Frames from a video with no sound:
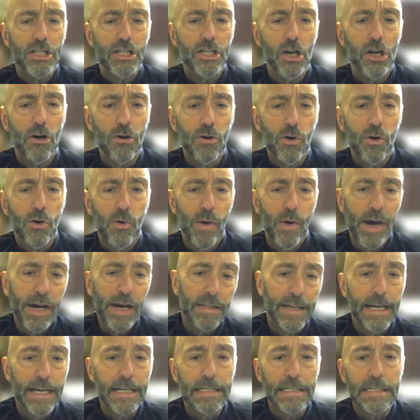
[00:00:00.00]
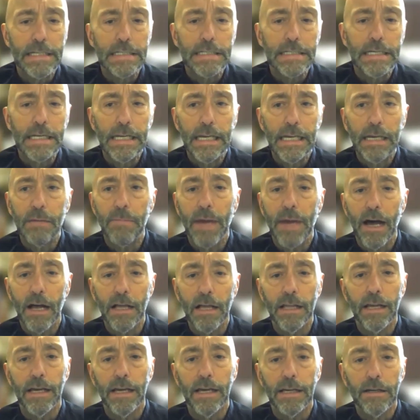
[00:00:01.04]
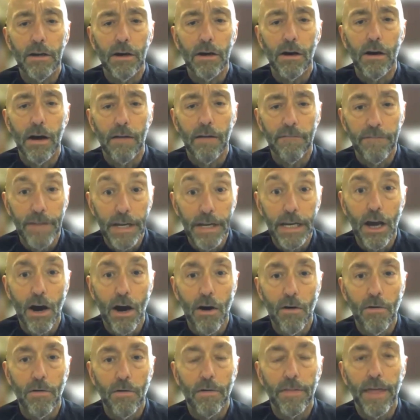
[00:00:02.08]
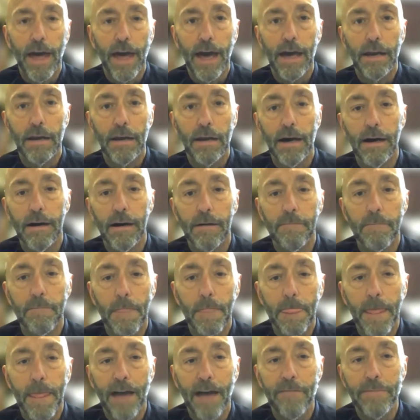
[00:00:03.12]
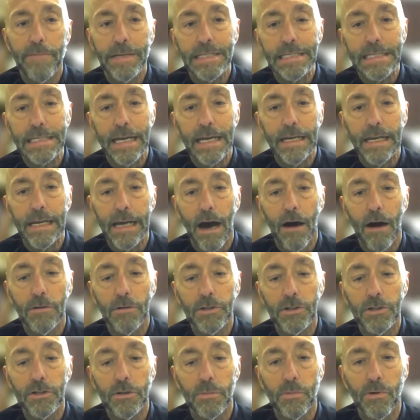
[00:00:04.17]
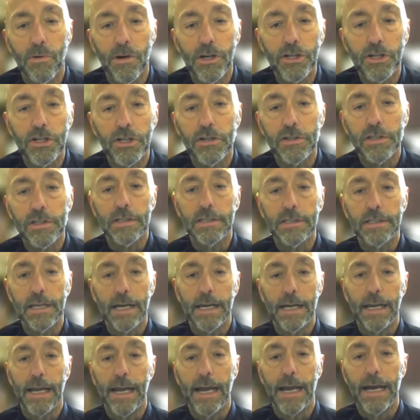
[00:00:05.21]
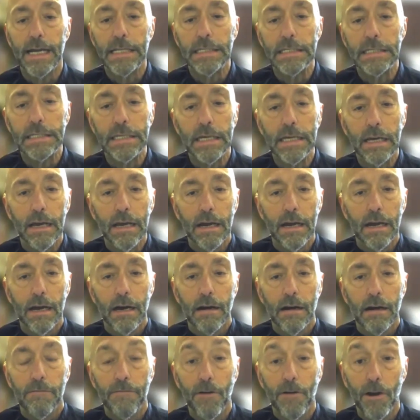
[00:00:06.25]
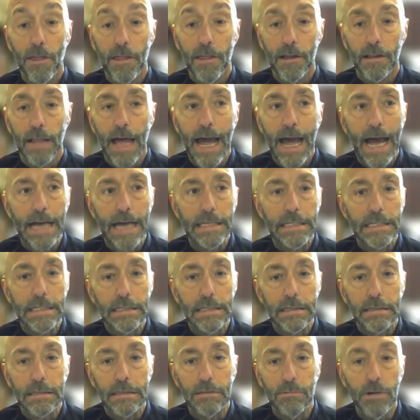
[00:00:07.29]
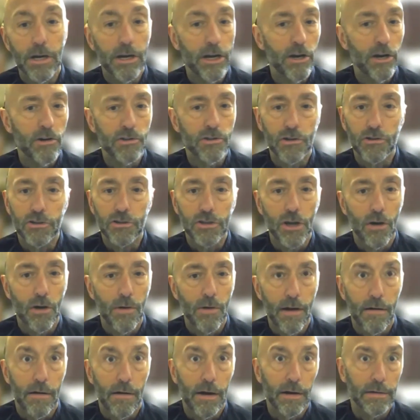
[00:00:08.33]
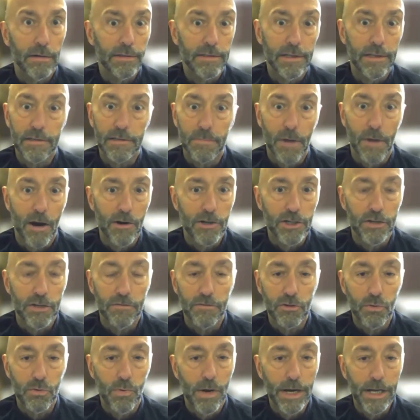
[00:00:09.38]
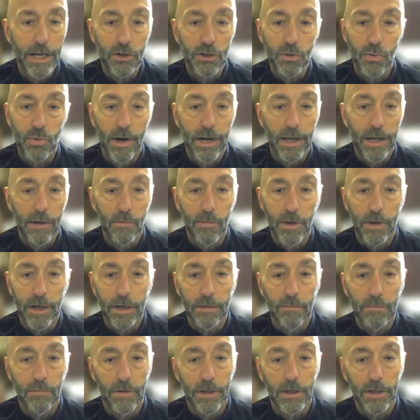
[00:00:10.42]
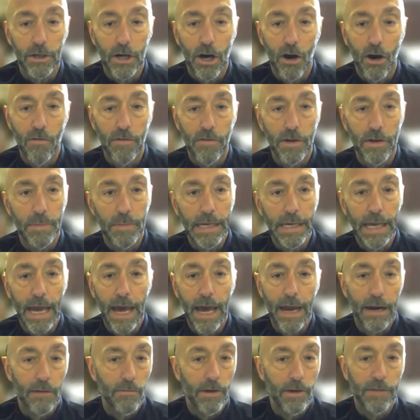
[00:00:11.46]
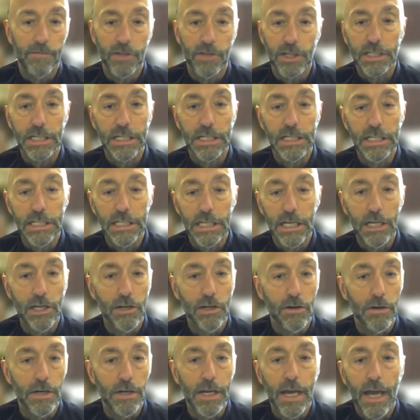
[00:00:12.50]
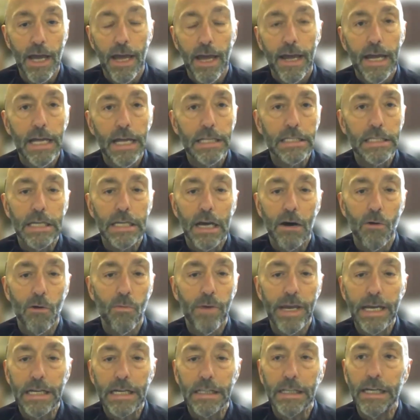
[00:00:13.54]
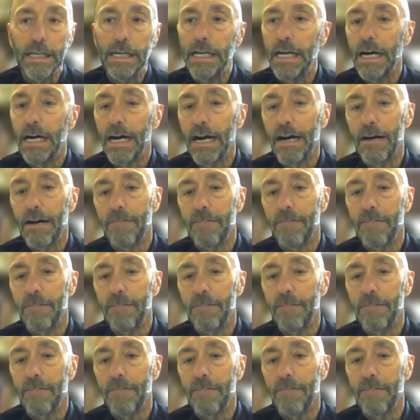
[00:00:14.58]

So Quick Things is an email and a video that I've been sending out to parishioners at St. Anne's for the last 3 years or so, since March of 2020, when COVID began, and we've just continued. It's a weekly